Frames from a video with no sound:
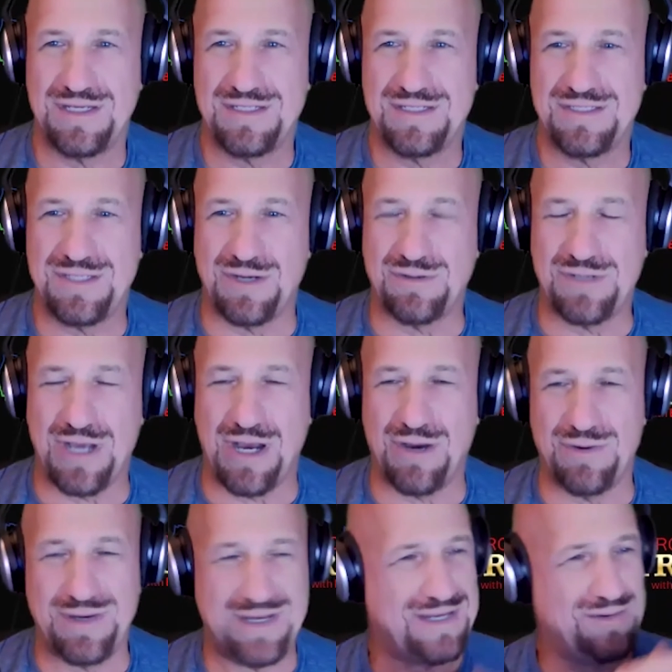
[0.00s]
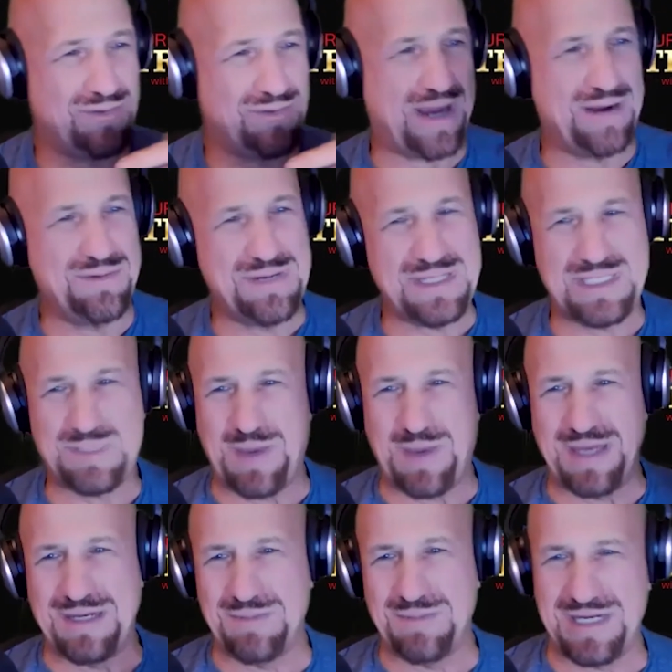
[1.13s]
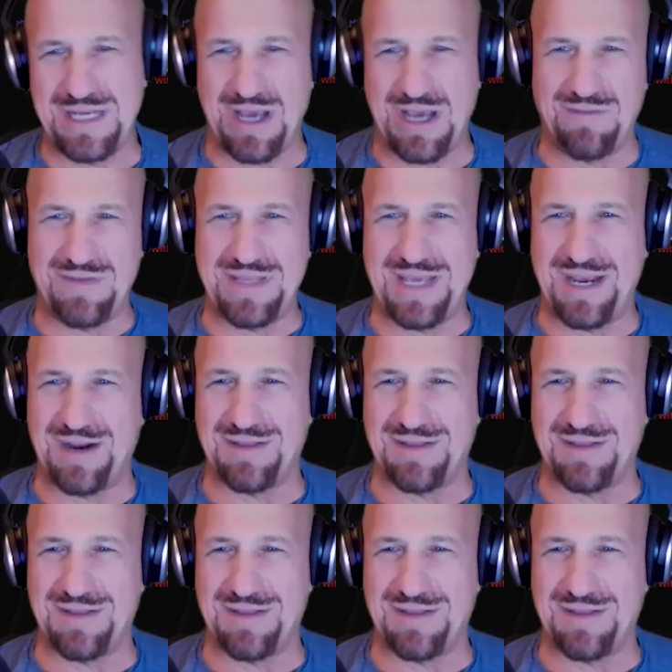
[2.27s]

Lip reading: Don't go, why are we spending money over there?